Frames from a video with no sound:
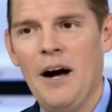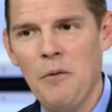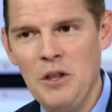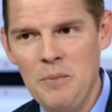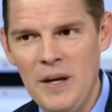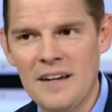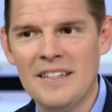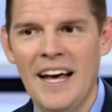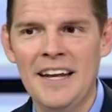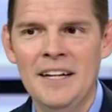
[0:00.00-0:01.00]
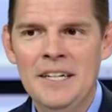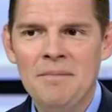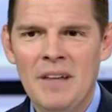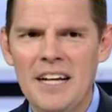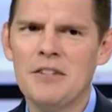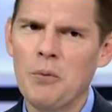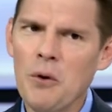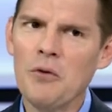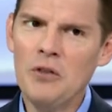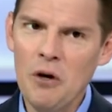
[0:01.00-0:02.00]
with it being said, it's
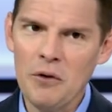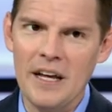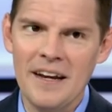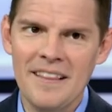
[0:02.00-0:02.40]
worth noting